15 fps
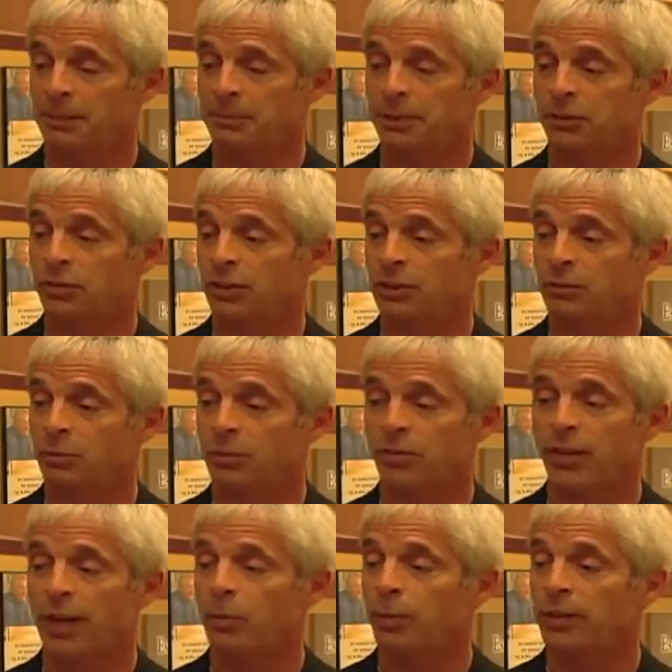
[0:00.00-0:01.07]
it was
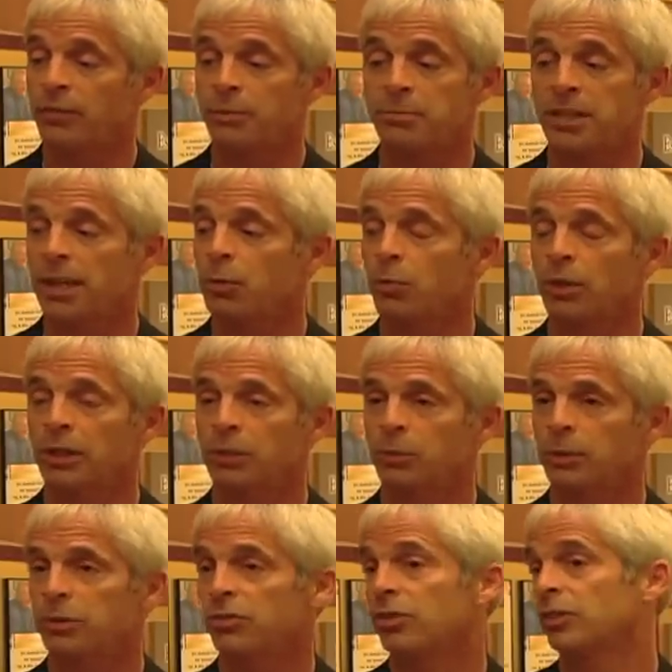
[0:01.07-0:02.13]
that way from day one.
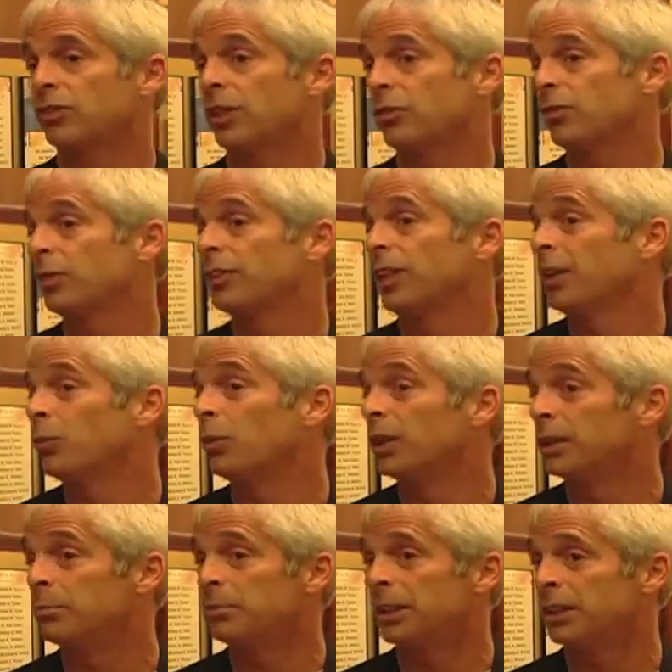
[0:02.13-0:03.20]
We were successful day
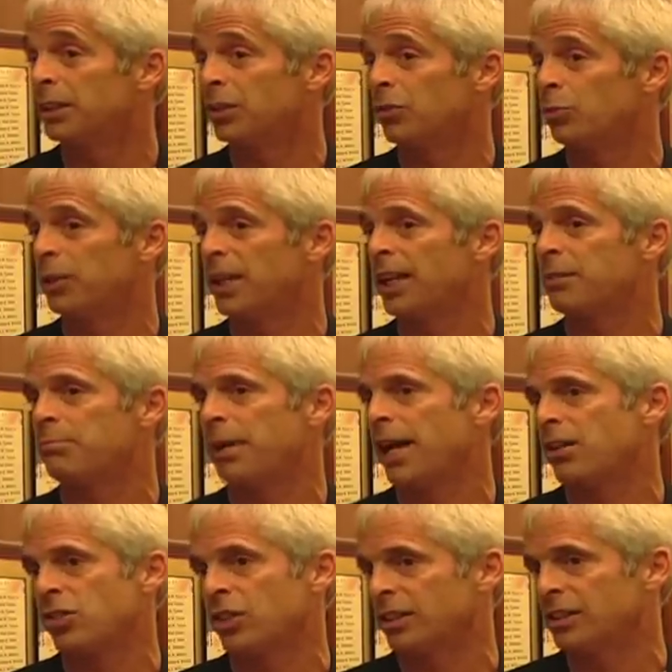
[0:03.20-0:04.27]
one because we had
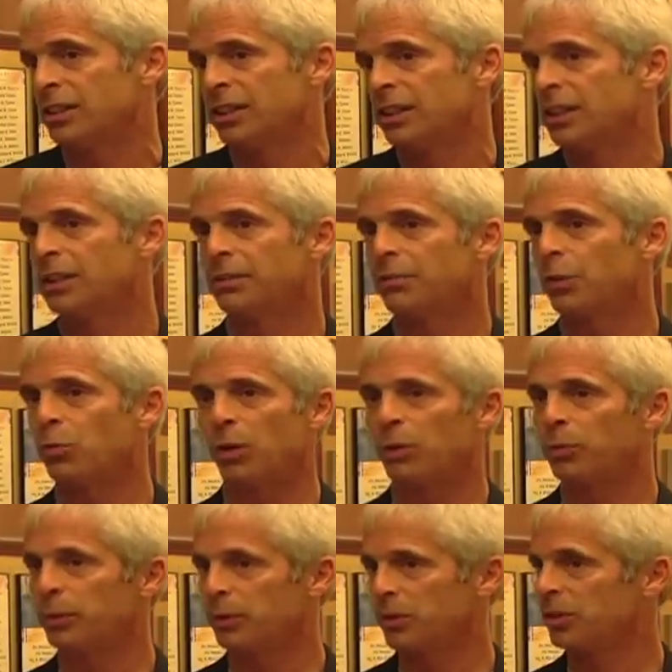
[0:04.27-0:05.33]
passion for
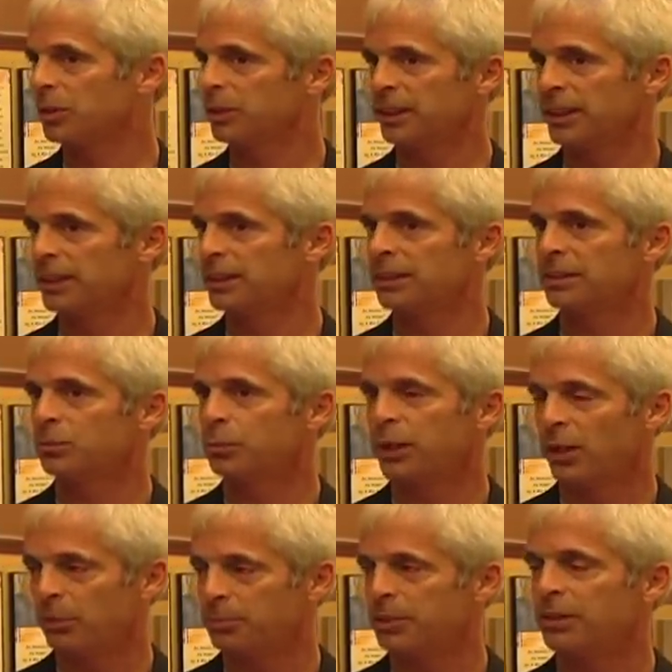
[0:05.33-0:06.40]
what we were doing, and we
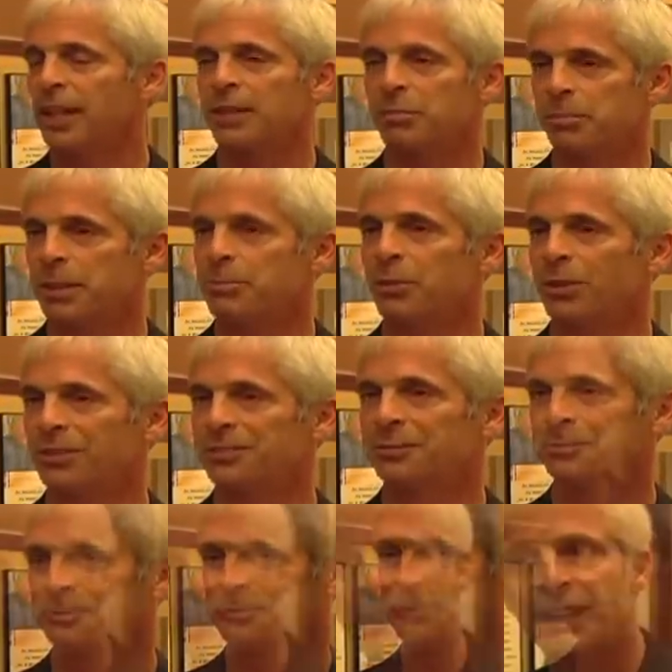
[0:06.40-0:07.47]
helped a lot of people.
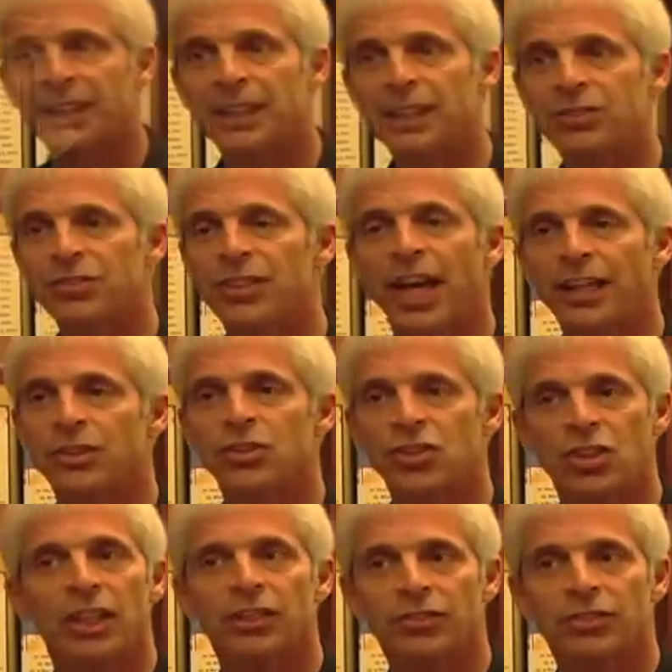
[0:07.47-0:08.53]
It's not
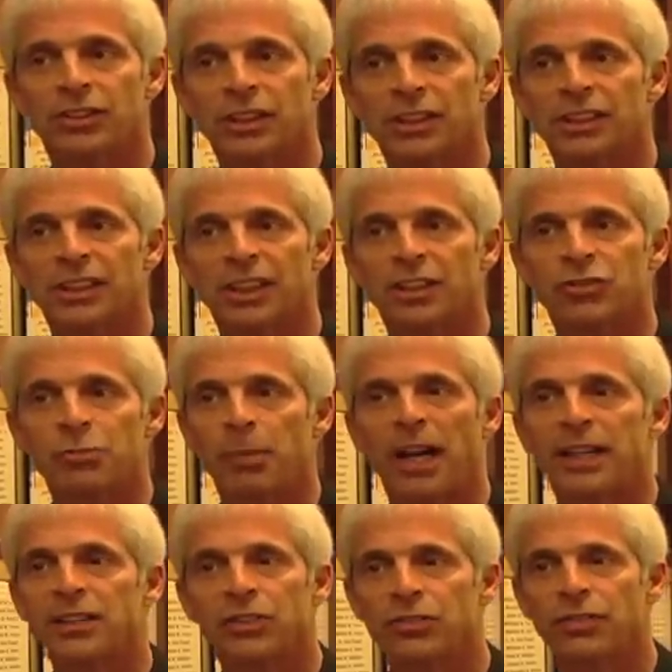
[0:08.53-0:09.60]
just a
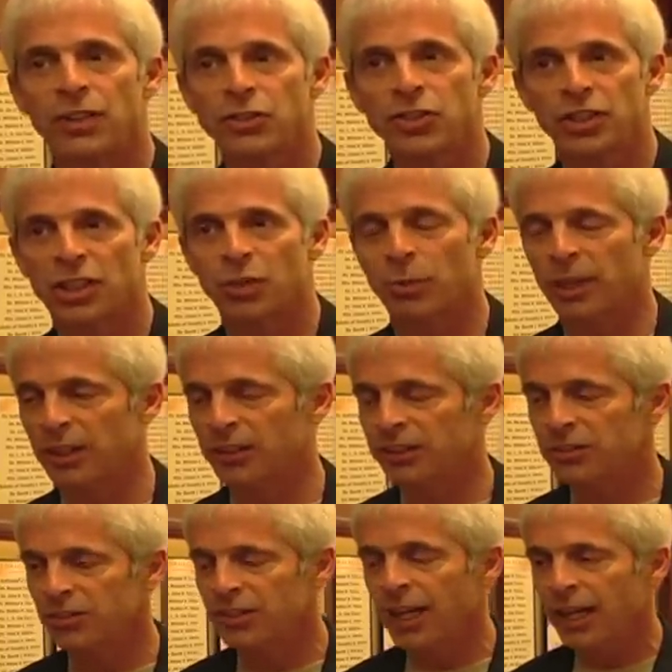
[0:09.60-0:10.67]
spine that's functioning well.
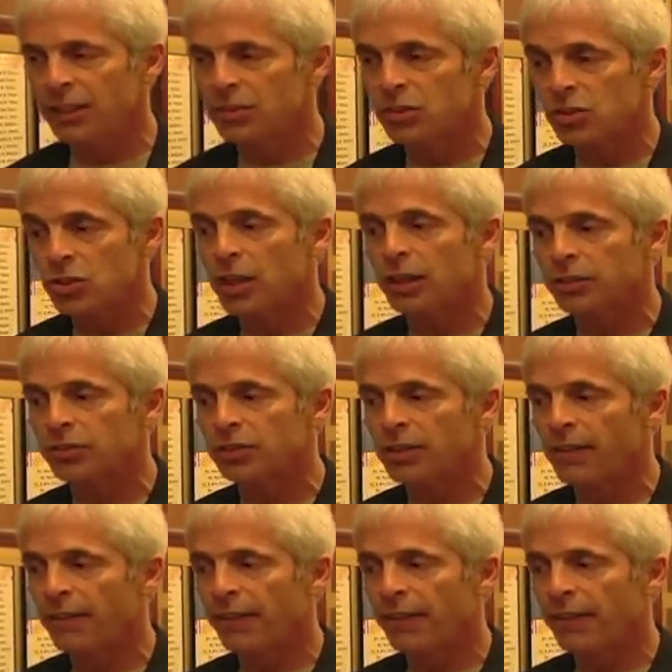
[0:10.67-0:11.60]
It's not just